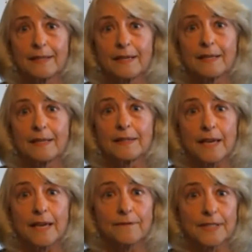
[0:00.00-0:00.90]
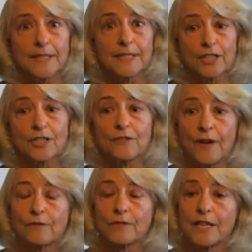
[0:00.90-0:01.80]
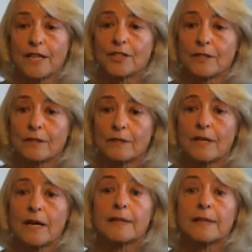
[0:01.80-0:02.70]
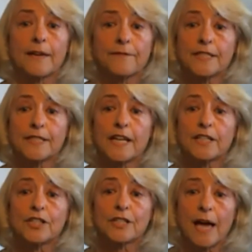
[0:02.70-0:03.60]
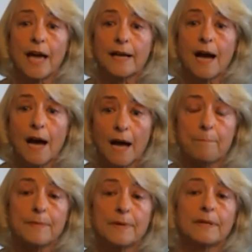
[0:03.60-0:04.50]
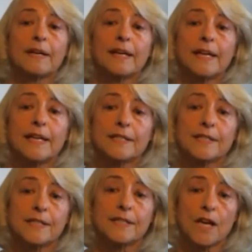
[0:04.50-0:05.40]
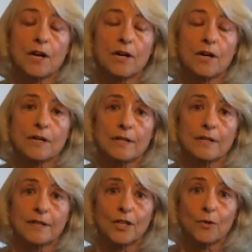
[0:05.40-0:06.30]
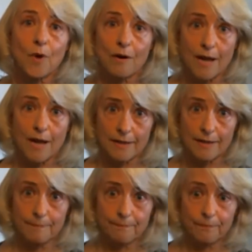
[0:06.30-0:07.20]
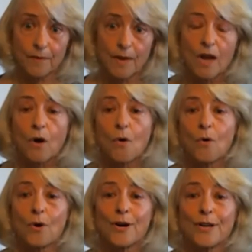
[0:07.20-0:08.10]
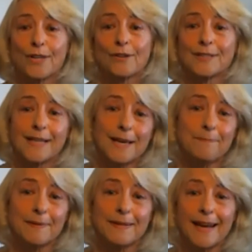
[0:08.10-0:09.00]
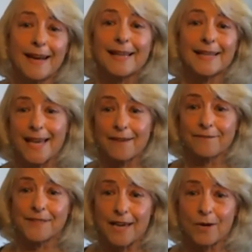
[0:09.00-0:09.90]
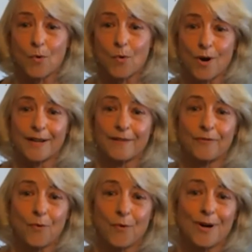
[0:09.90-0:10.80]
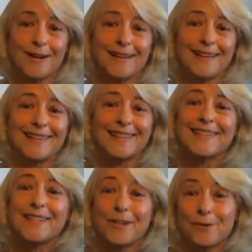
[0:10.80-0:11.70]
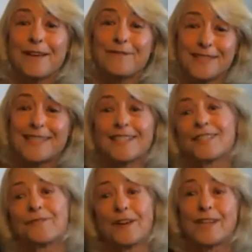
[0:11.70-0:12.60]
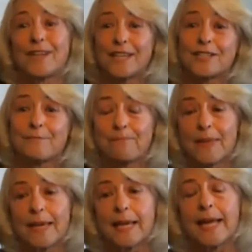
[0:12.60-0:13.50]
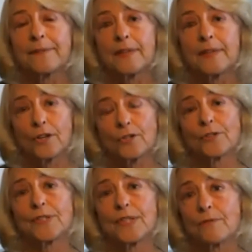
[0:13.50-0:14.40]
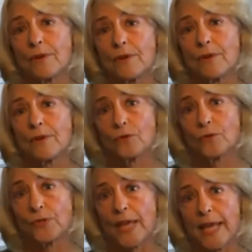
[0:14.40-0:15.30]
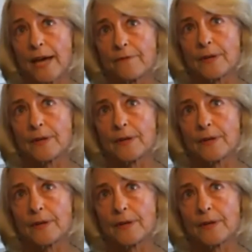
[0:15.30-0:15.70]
Life Extension Foundation. Uh, life extension dot com is their U R L, or you can type in L E F dot org for, you know, Life Extension Foundation. And there you'll see reviews. They have a